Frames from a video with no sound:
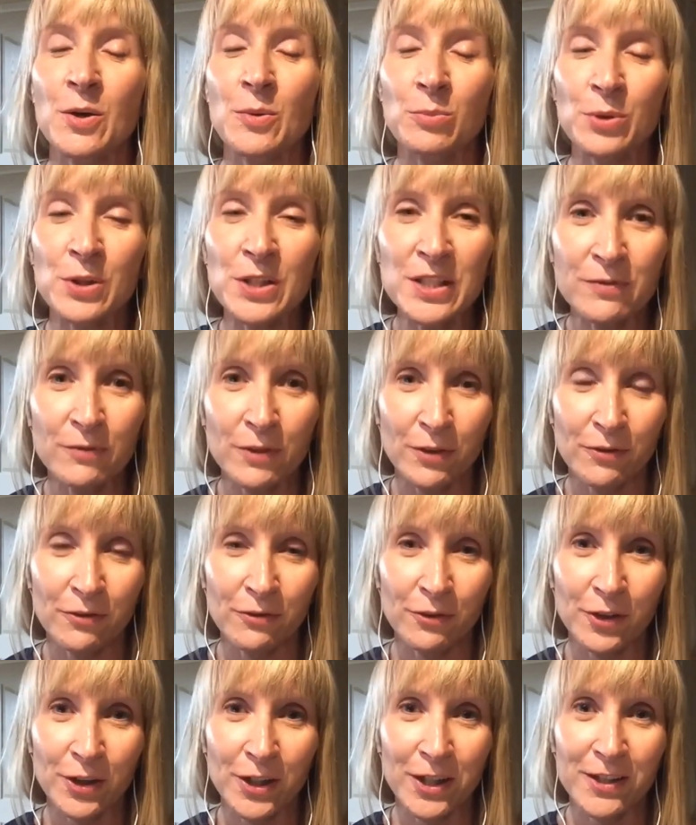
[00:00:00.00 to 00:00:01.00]
please feel
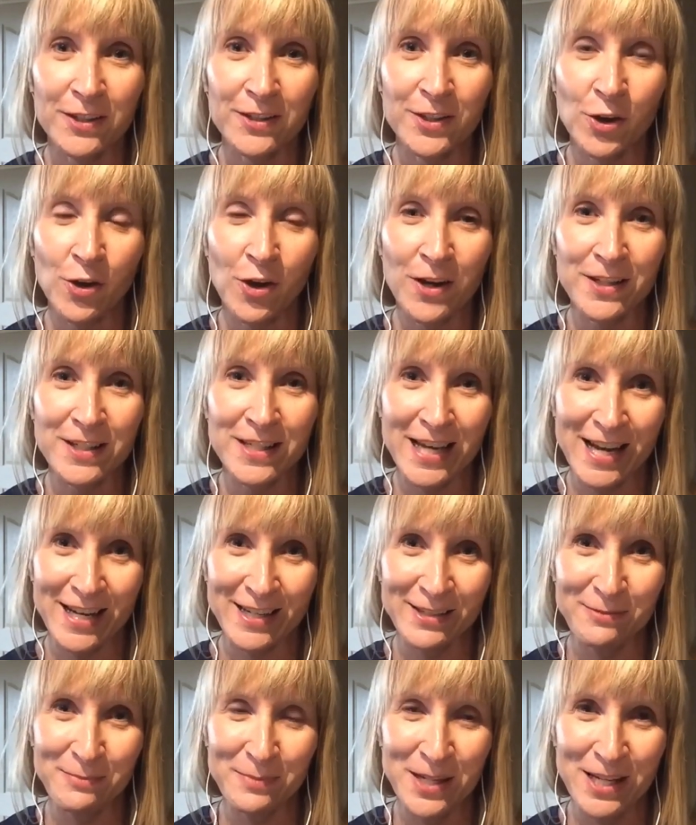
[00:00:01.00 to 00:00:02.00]
free to
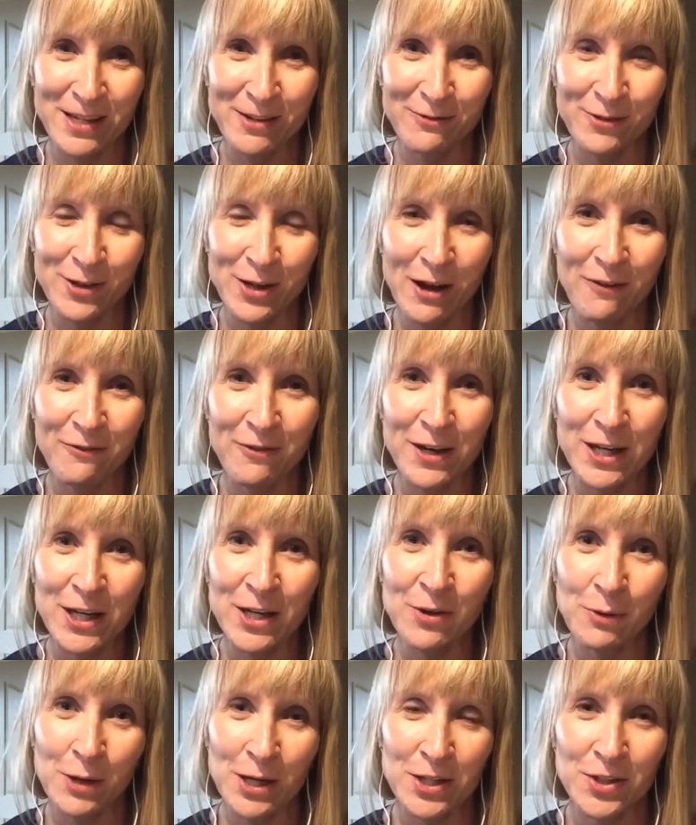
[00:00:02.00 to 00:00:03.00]
contact me if you have any
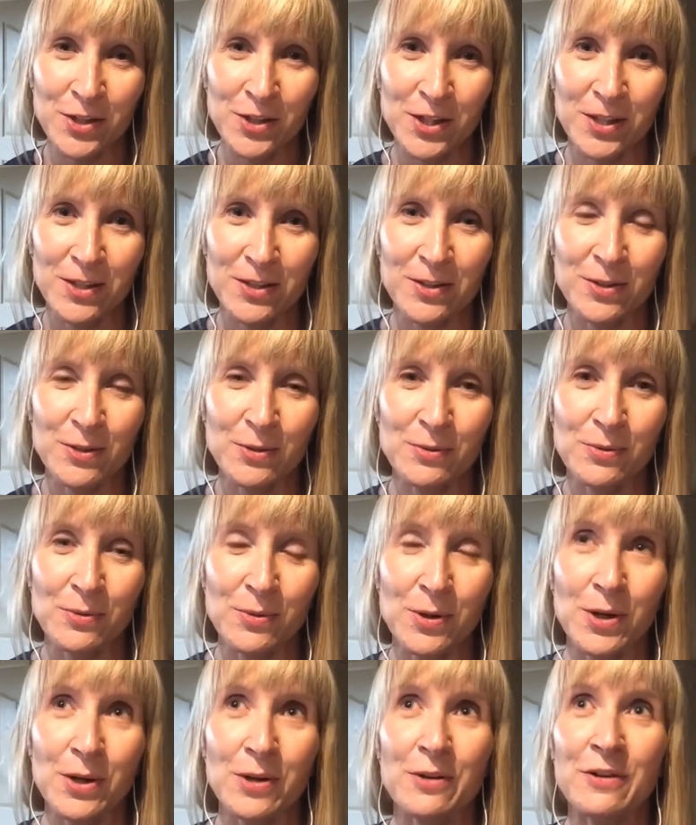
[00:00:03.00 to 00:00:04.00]
questions
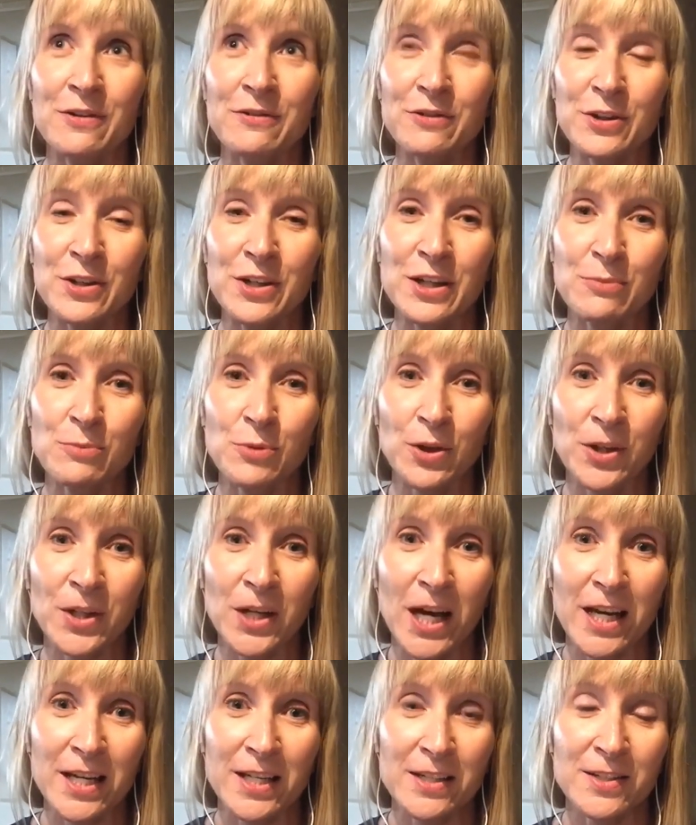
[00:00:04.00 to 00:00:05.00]
or if you need more
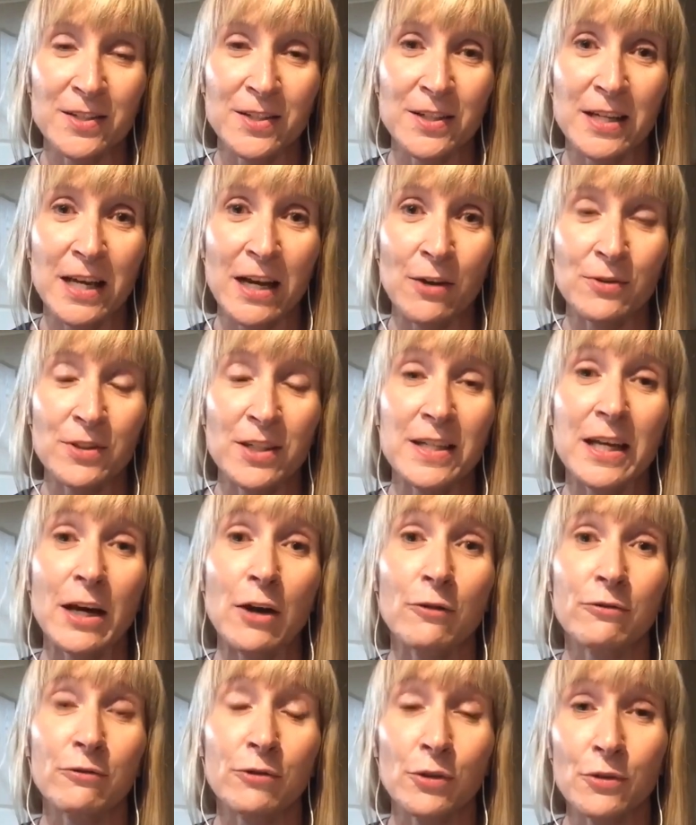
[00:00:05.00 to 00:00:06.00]
guidance in how to now
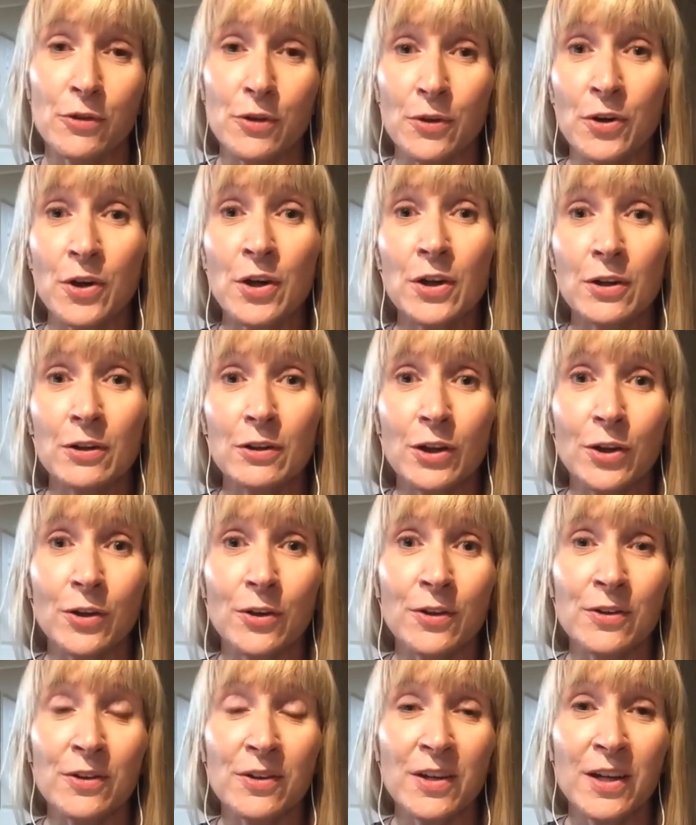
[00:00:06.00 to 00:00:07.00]
further
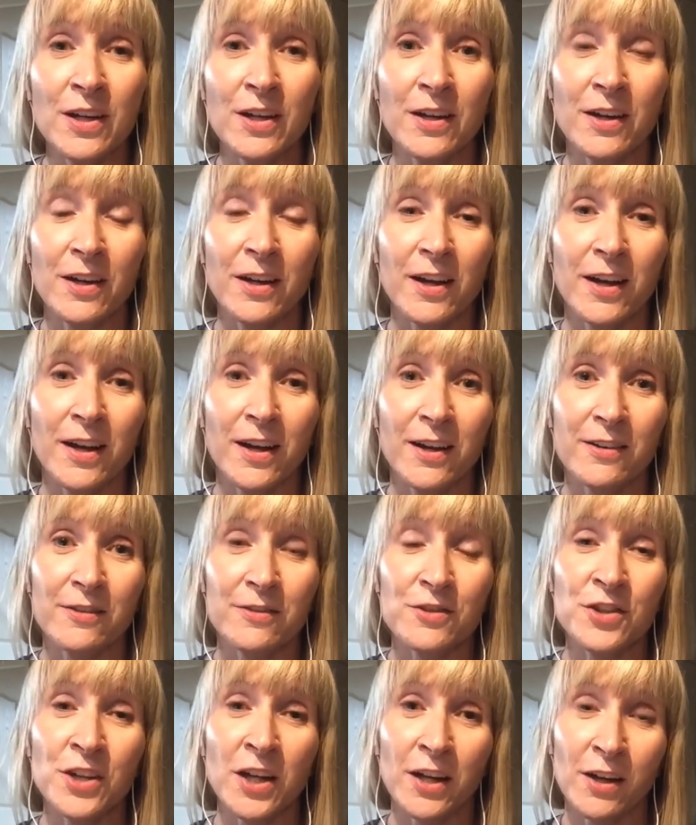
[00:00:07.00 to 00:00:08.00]
learn,
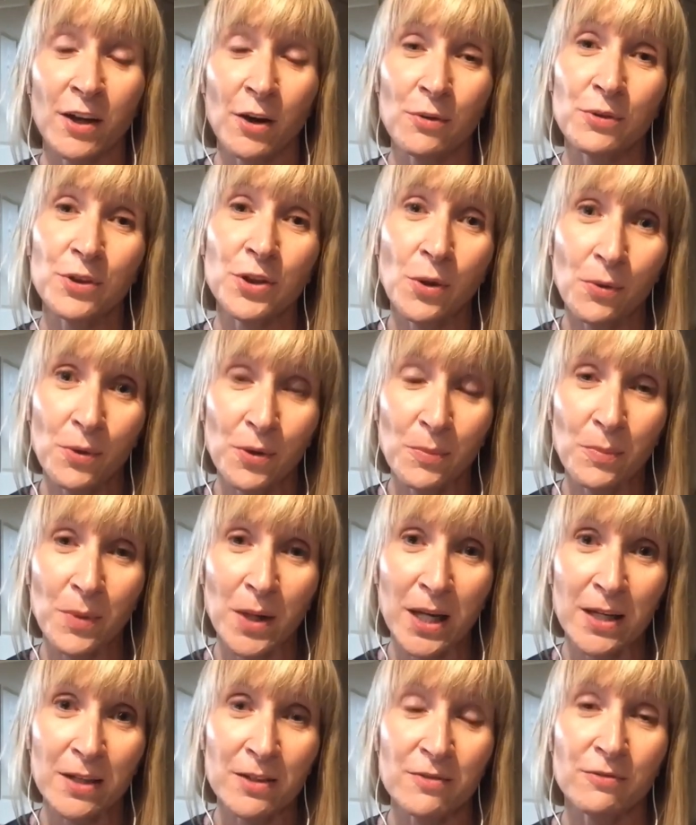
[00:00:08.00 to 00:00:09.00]
and check out
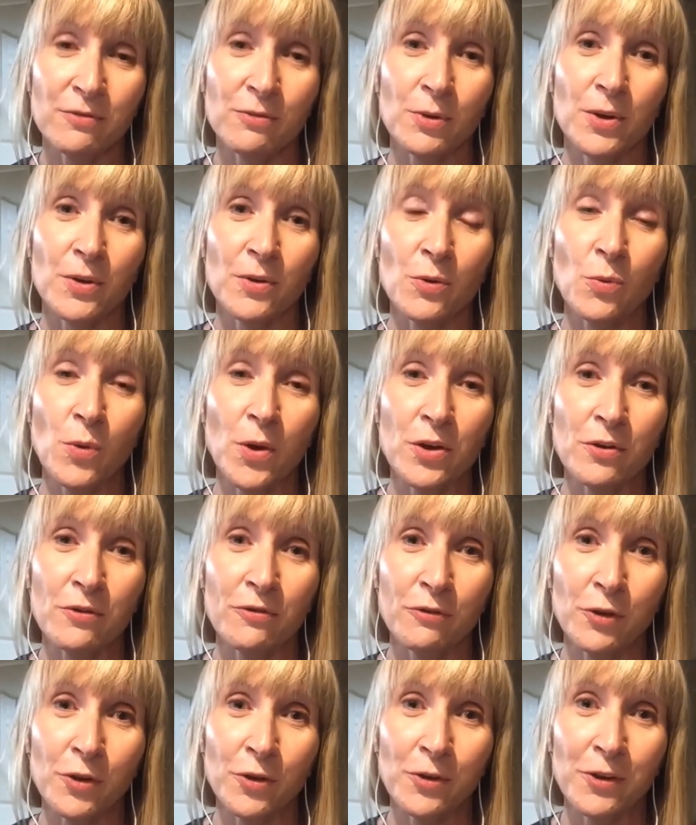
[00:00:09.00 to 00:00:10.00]
YogaMate for the
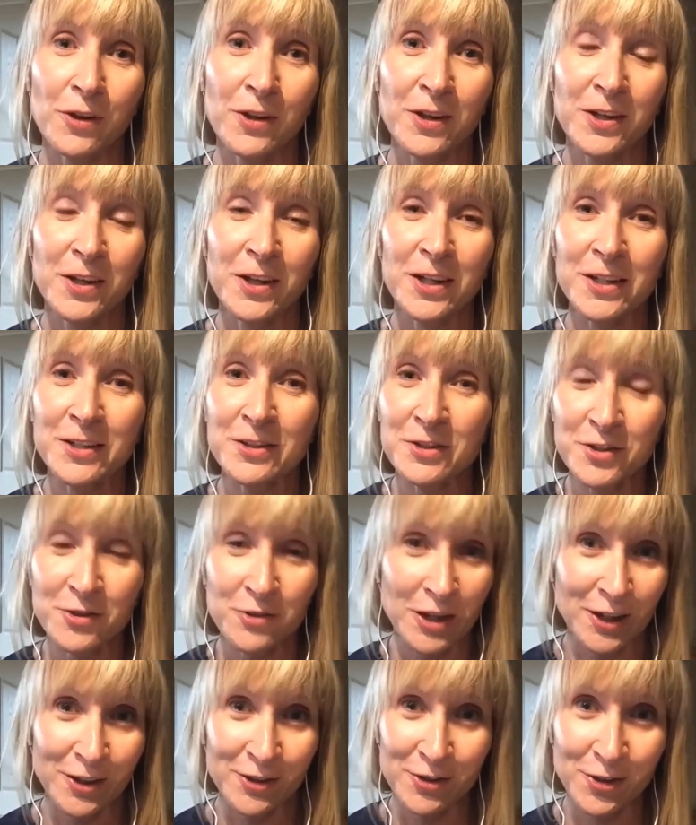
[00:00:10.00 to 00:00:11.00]
wonderful
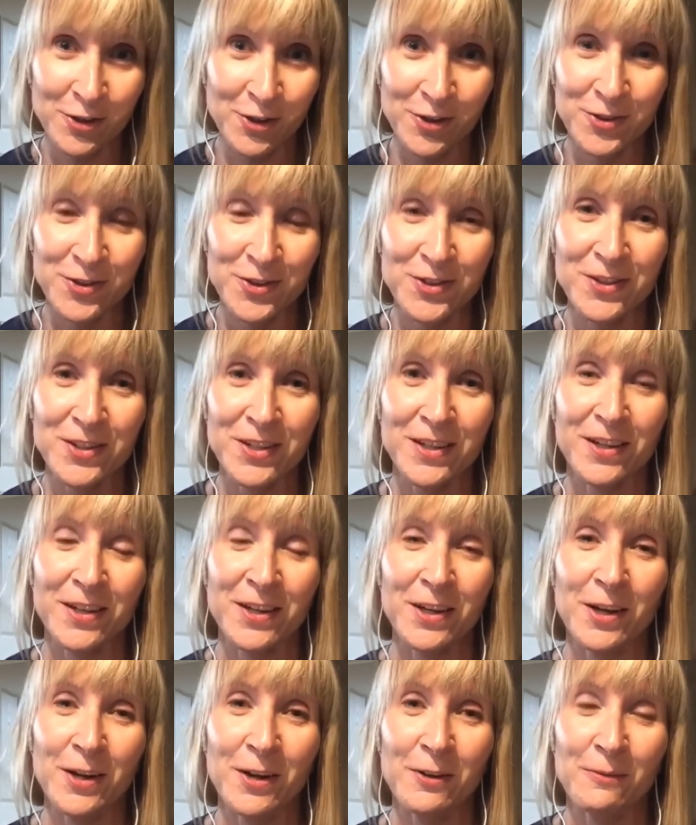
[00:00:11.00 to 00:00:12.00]
instructors
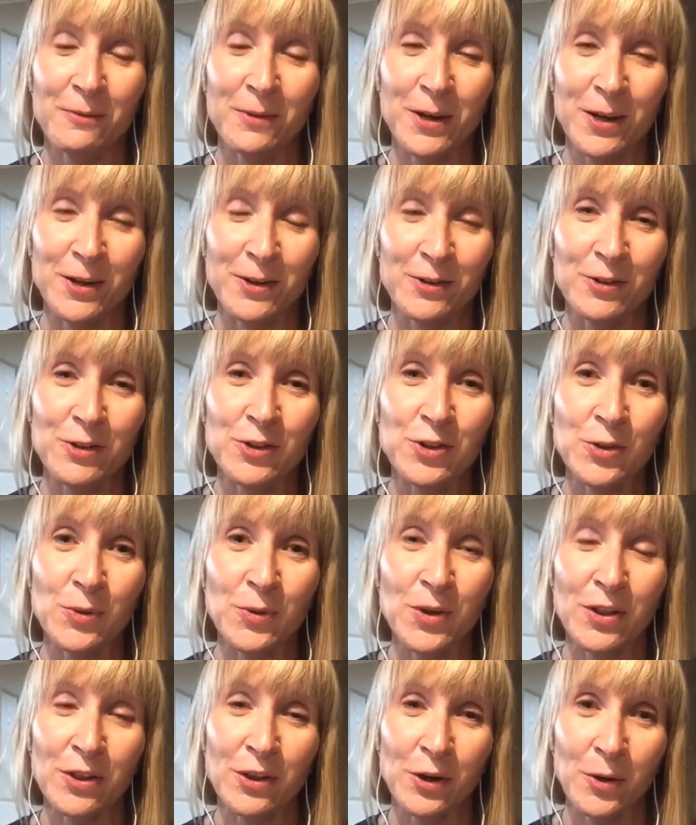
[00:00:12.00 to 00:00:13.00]
and
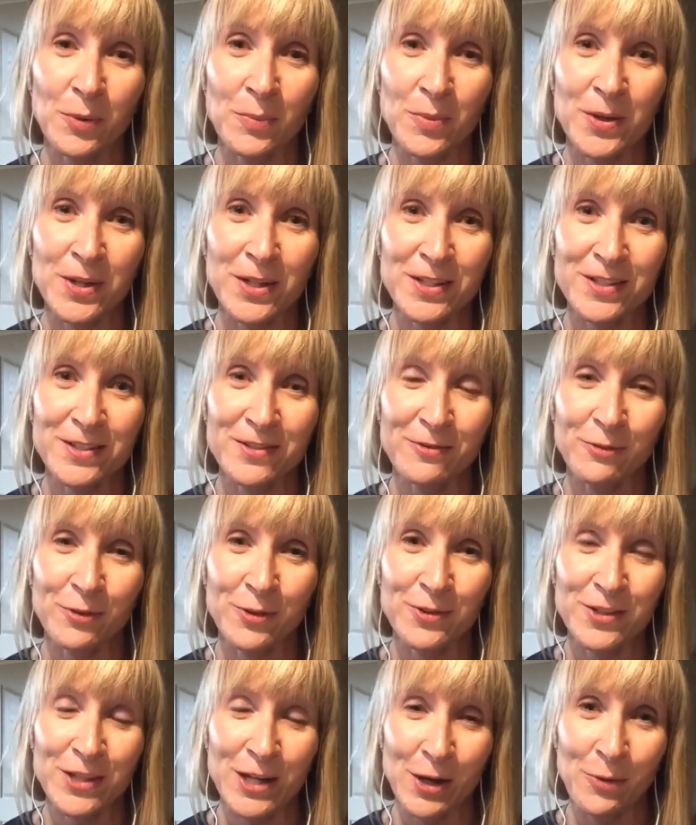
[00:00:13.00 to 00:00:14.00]
yoga
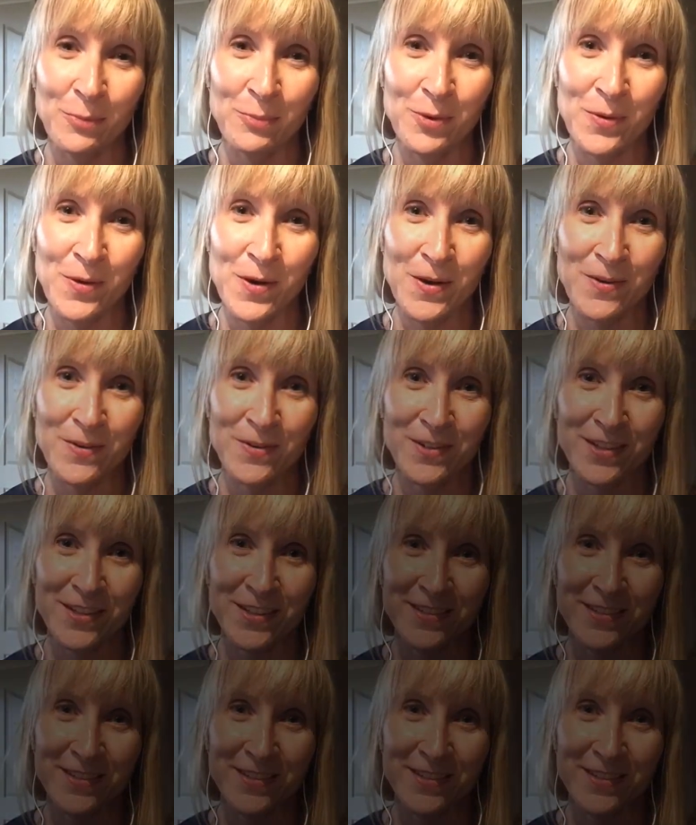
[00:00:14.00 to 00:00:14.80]
therapists to help you out.